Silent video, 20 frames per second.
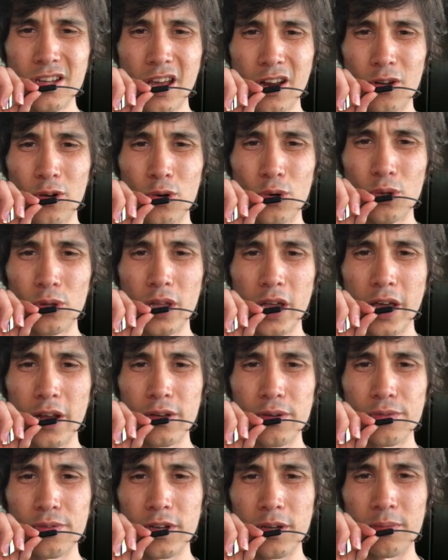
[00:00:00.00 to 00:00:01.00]
not a whole lot
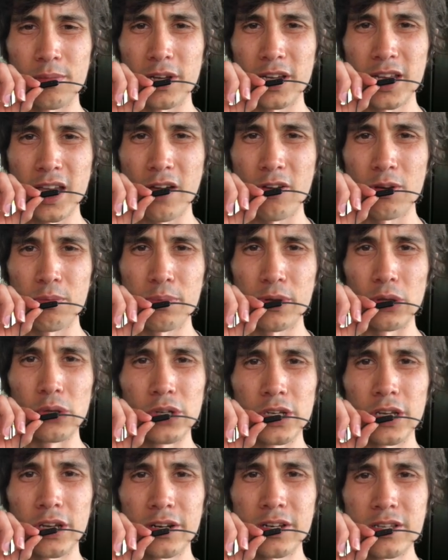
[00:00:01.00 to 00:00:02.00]
of
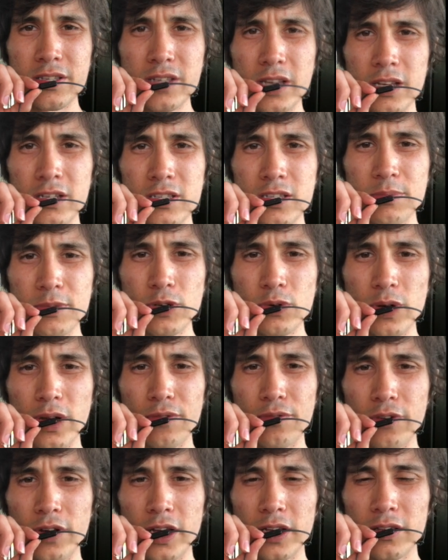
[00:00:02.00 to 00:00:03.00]
accountability on his end, to be
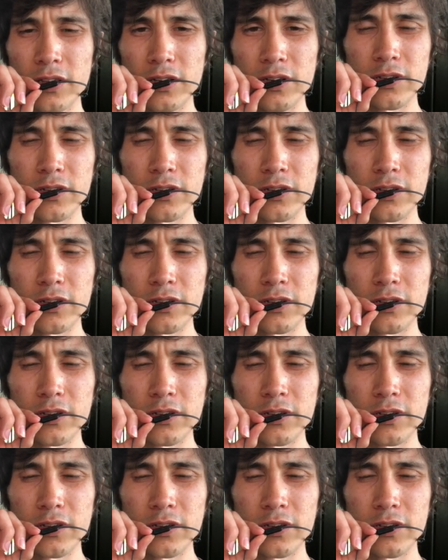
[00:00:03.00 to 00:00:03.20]
quite frank.